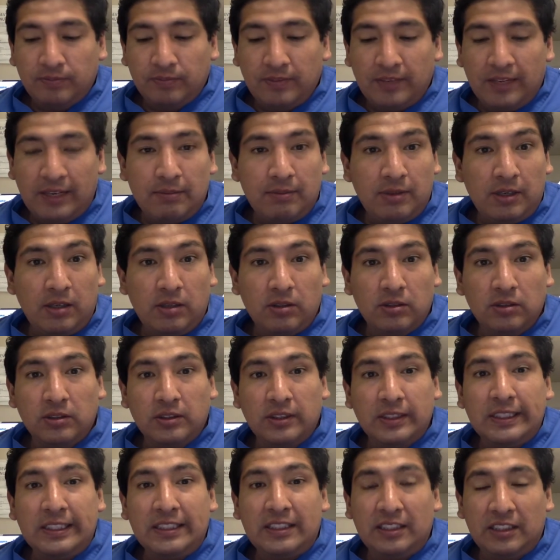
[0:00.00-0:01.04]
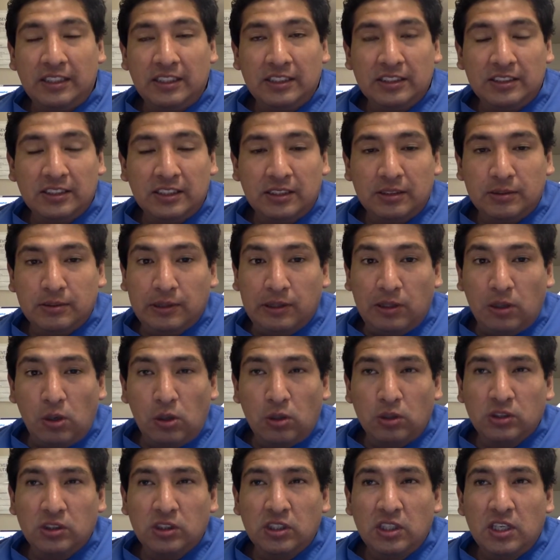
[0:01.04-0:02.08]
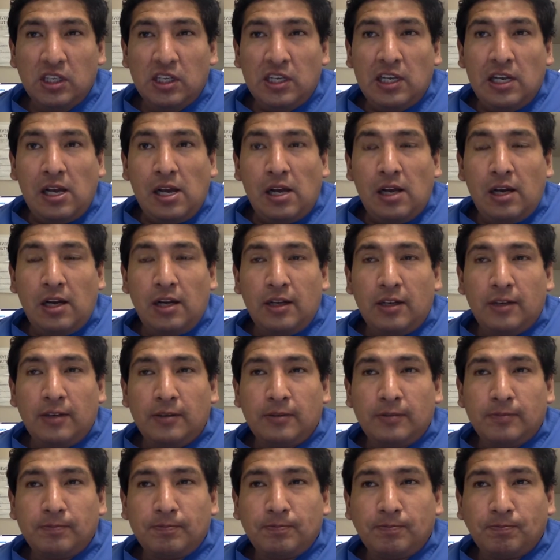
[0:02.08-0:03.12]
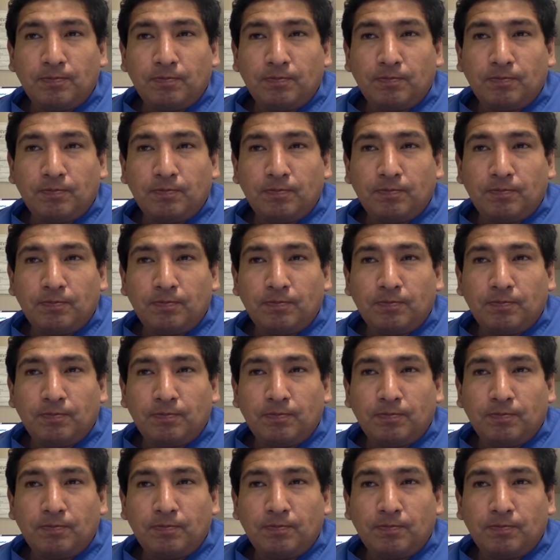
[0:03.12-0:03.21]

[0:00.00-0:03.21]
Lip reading: about this. Is because um,